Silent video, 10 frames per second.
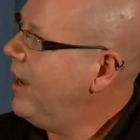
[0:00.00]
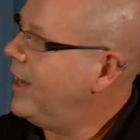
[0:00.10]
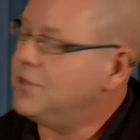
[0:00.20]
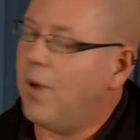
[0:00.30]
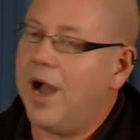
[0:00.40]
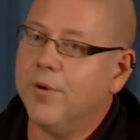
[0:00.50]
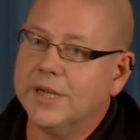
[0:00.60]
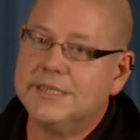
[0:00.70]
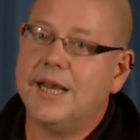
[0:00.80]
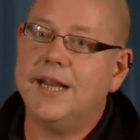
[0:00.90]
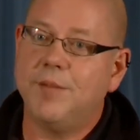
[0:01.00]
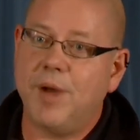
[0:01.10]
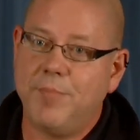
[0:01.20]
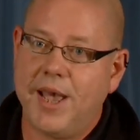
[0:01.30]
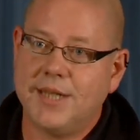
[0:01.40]
And it's why we're excited
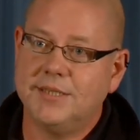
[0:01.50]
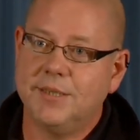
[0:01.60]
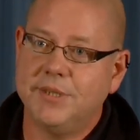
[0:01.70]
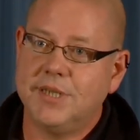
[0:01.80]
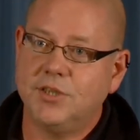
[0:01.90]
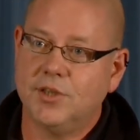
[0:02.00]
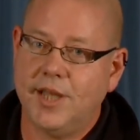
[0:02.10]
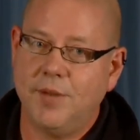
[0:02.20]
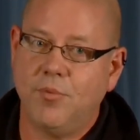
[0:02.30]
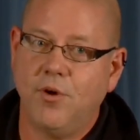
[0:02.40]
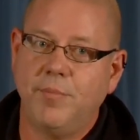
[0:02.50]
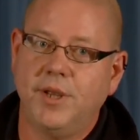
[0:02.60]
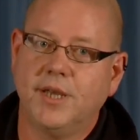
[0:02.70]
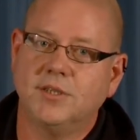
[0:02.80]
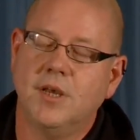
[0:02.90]
about PET as a potential endpoint,
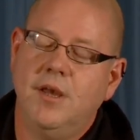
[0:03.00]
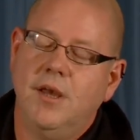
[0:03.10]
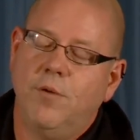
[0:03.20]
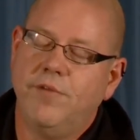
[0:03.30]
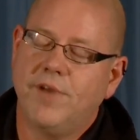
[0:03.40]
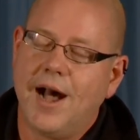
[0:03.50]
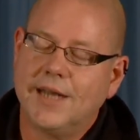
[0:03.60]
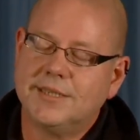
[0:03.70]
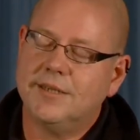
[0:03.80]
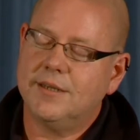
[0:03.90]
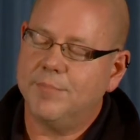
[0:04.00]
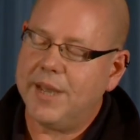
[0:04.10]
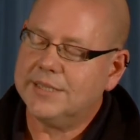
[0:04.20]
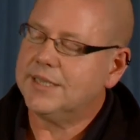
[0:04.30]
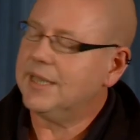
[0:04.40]
because we've
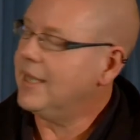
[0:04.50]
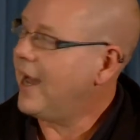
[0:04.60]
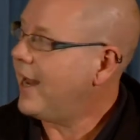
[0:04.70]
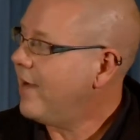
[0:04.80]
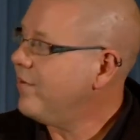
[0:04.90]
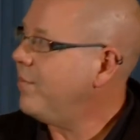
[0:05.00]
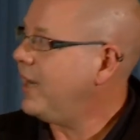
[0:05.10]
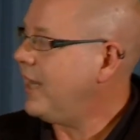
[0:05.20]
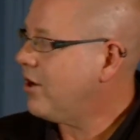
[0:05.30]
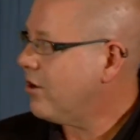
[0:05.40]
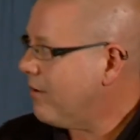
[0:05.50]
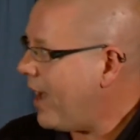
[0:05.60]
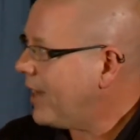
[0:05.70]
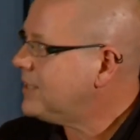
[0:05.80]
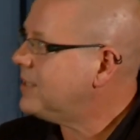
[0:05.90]
basically got everybody
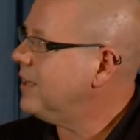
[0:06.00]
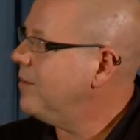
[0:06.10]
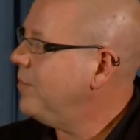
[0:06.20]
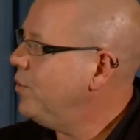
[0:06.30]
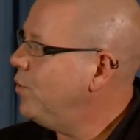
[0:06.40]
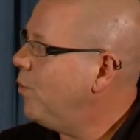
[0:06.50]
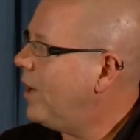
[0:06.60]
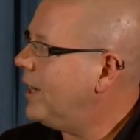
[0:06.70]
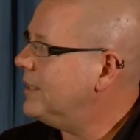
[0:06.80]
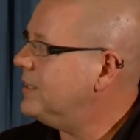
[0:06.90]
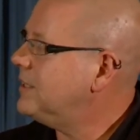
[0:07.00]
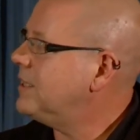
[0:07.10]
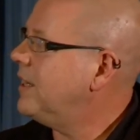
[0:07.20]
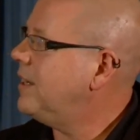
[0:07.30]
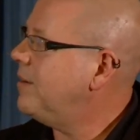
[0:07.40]
correct
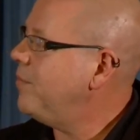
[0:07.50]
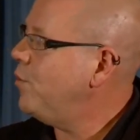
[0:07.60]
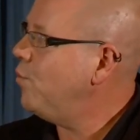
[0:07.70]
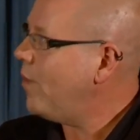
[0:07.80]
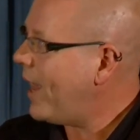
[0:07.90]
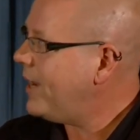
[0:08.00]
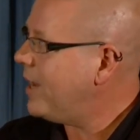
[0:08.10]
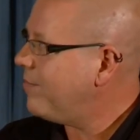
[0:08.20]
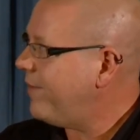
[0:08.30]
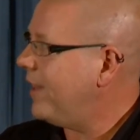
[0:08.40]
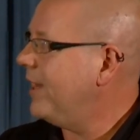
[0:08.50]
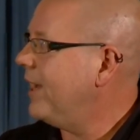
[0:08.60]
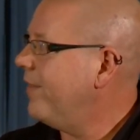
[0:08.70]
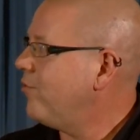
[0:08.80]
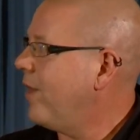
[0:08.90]
who ended up failing
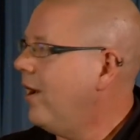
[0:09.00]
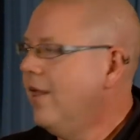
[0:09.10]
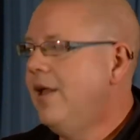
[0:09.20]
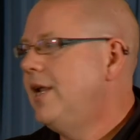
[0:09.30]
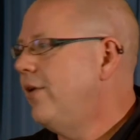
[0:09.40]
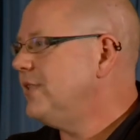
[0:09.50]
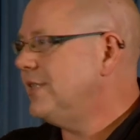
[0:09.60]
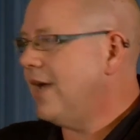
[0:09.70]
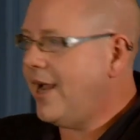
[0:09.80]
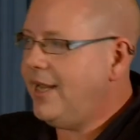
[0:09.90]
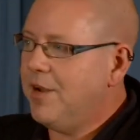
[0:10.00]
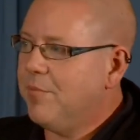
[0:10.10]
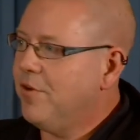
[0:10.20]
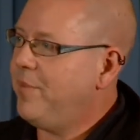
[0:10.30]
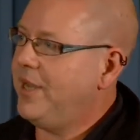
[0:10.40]
on the trial. Now, it's a tiny
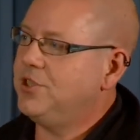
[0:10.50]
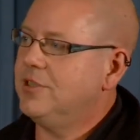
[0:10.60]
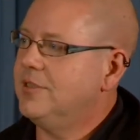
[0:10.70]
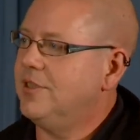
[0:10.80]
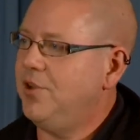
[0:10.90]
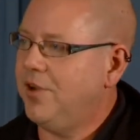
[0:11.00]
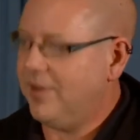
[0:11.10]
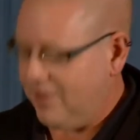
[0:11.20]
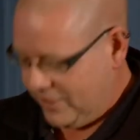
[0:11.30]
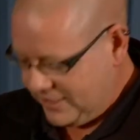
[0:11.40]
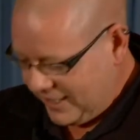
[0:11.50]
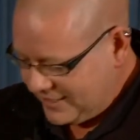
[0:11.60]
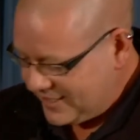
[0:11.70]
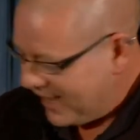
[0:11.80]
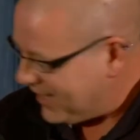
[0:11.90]
number of patients, and you can
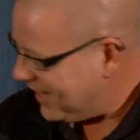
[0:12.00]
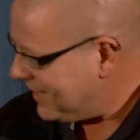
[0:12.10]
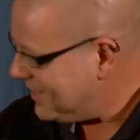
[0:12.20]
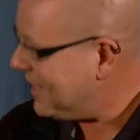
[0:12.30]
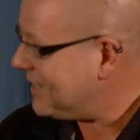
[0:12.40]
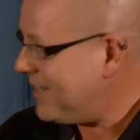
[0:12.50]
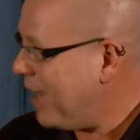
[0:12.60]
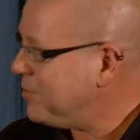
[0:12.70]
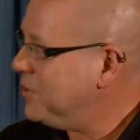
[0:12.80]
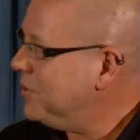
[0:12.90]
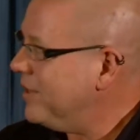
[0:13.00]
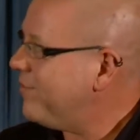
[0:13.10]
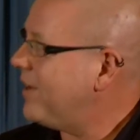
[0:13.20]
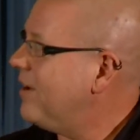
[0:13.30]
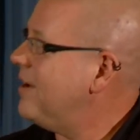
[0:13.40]
criticize that, and that's absolutely
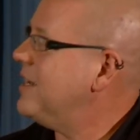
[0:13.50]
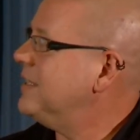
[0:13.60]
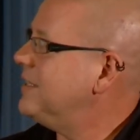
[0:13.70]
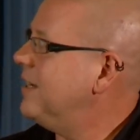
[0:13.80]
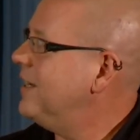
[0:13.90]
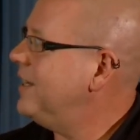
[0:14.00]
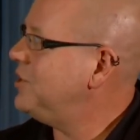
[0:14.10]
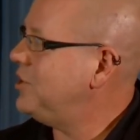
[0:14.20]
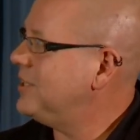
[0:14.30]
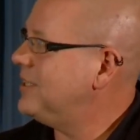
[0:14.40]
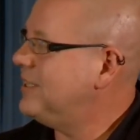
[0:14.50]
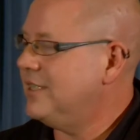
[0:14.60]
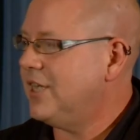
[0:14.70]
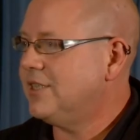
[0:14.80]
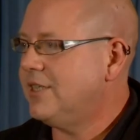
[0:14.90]
fair, and it's just
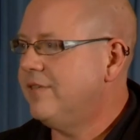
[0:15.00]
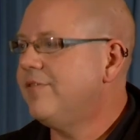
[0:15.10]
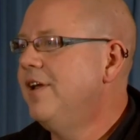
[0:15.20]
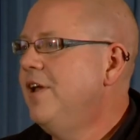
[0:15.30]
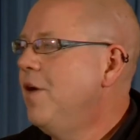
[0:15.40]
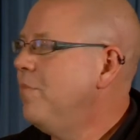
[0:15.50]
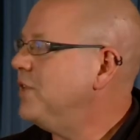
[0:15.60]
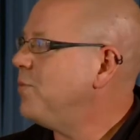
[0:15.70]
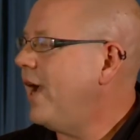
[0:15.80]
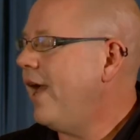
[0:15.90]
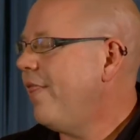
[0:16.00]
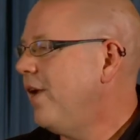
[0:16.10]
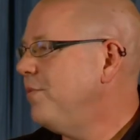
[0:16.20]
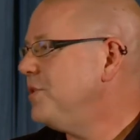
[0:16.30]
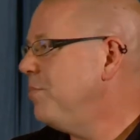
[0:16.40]
suggestive. But it's why I
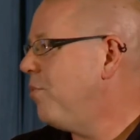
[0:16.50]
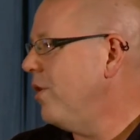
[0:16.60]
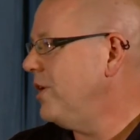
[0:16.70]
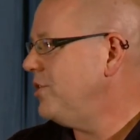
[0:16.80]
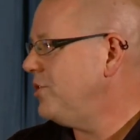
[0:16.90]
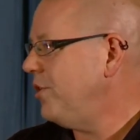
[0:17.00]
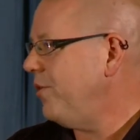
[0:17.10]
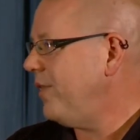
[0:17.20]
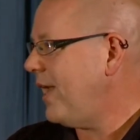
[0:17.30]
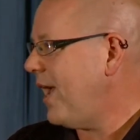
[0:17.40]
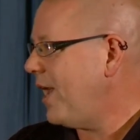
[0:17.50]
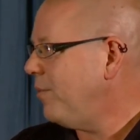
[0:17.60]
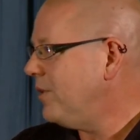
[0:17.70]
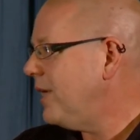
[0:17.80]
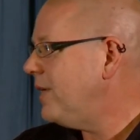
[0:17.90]
thought it was important to show you the
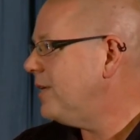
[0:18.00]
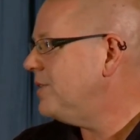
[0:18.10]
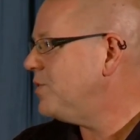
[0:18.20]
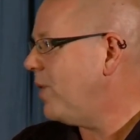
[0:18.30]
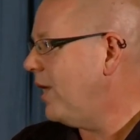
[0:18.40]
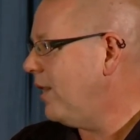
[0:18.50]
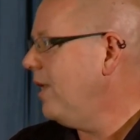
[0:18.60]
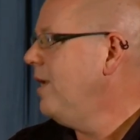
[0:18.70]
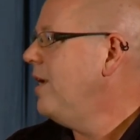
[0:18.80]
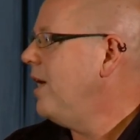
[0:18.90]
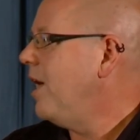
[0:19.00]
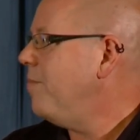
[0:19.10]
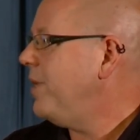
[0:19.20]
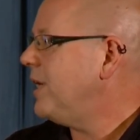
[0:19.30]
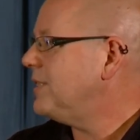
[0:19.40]
animal data as well,
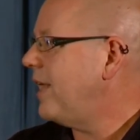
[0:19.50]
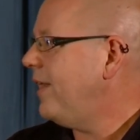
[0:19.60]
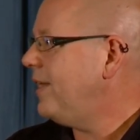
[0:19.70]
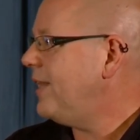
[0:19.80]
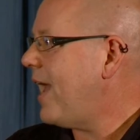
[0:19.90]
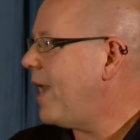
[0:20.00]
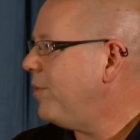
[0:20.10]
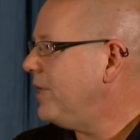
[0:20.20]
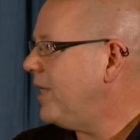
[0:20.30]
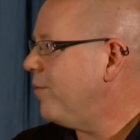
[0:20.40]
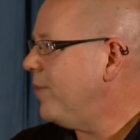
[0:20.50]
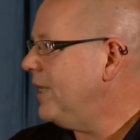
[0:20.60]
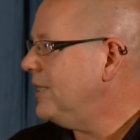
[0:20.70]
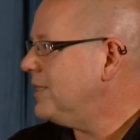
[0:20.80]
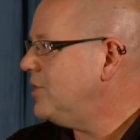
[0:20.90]
because I think the animal data
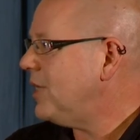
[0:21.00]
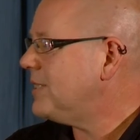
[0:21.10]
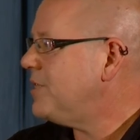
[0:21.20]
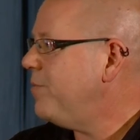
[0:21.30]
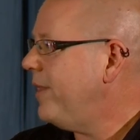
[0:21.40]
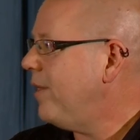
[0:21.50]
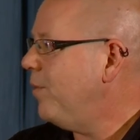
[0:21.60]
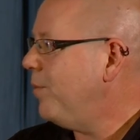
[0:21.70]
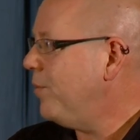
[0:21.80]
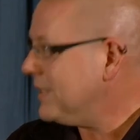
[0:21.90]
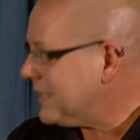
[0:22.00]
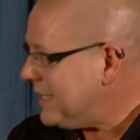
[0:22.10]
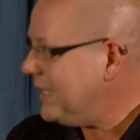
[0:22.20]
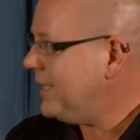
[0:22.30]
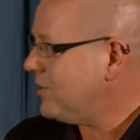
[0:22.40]
really suggests to me that we will
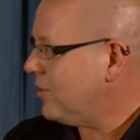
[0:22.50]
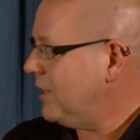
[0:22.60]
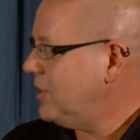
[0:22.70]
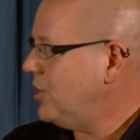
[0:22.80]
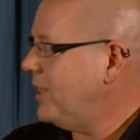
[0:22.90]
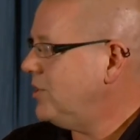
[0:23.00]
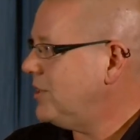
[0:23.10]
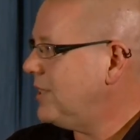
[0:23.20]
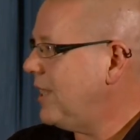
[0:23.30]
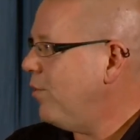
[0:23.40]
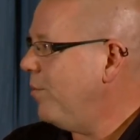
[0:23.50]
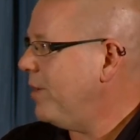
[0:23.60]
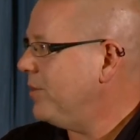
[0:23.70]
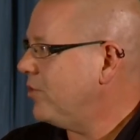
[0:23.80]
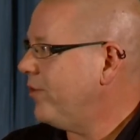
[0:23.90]
see these early changes and that we'll be
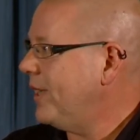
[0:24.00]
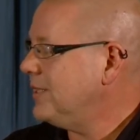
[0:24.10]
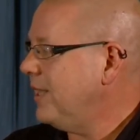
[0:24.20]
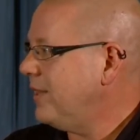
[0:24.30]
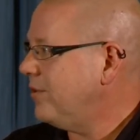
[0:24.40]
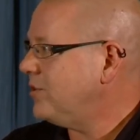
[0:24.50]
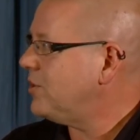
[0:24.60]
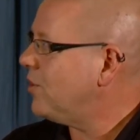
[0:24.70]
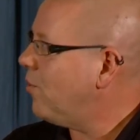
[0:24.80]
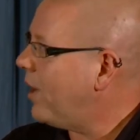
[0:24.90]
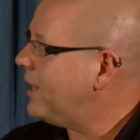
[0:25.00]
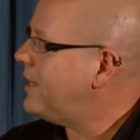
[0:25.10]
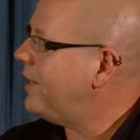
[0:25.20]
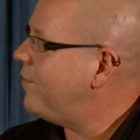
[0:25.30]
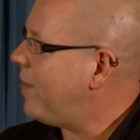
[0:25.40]
able to translate those into
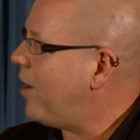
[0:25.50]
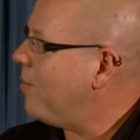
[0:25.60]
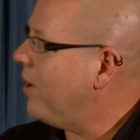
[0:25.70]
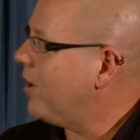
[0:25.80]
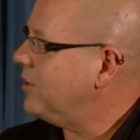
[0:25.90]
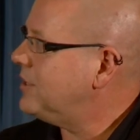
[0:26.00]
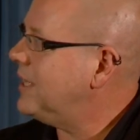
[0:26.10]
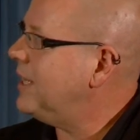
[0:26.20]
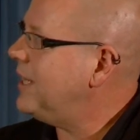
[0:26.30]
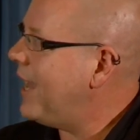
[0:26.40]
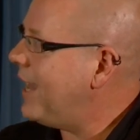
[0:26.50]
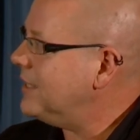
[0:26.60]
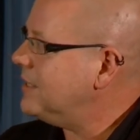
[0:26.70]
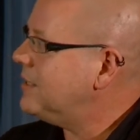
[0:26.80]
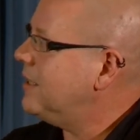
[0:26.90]
quantitative biomarkers that in the
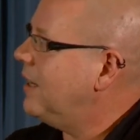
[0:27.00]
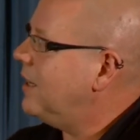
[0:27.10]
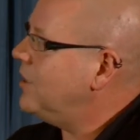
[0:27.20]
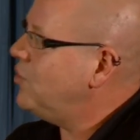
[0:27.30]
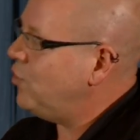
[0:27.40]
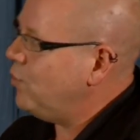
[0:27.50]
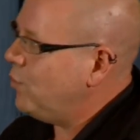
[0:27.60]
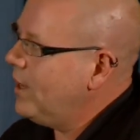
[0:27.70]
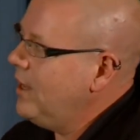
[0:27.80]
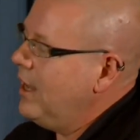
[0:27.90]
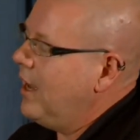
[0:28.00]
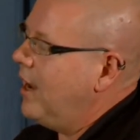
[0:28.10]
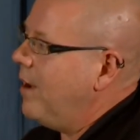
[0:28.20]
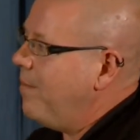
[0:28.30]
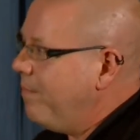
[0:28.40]
end do
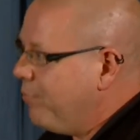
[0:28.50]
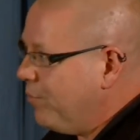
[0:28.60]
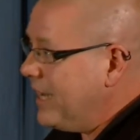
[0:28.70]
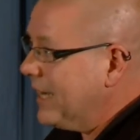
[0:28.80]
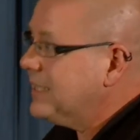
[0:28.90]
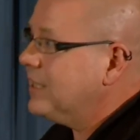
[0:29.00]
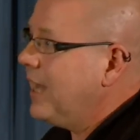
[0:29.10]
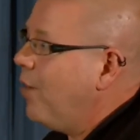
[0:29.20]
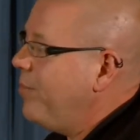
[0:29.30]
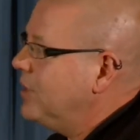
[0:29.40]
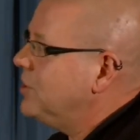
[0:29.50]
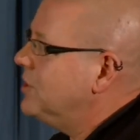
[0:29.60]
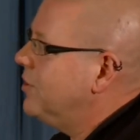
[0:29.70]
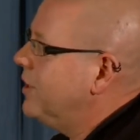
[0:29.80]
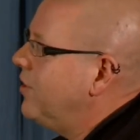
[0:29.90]
predict how
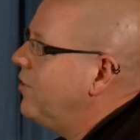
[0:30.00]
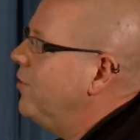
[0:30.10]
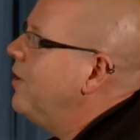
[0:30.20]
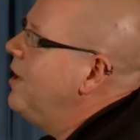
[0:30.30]
patients are going to do.